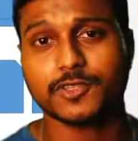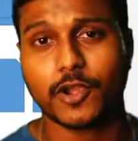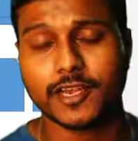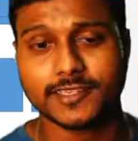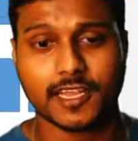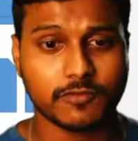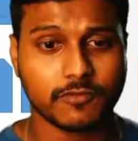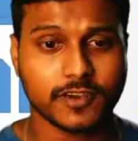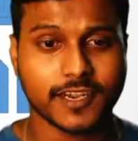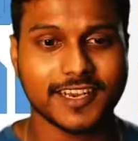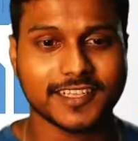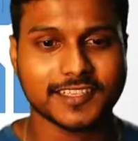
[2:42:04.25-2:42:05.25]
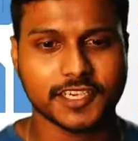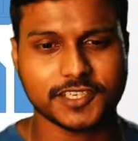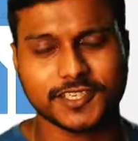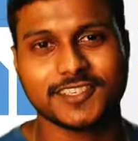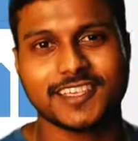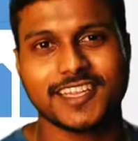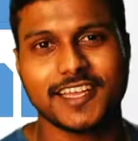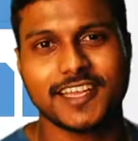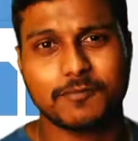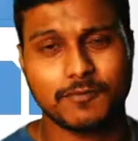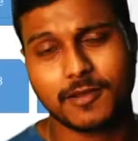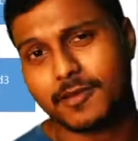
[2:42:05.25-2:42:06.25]
Thank you for attending the session. Bye
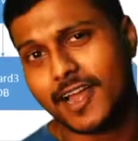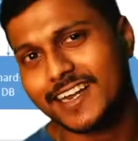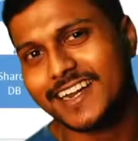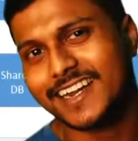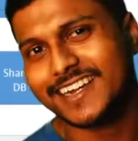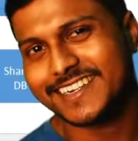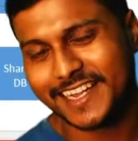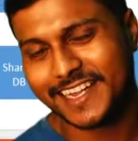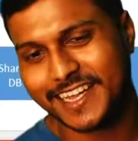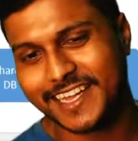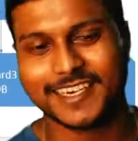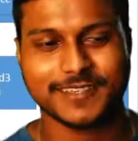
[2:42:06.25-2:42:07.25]
bye. Take care.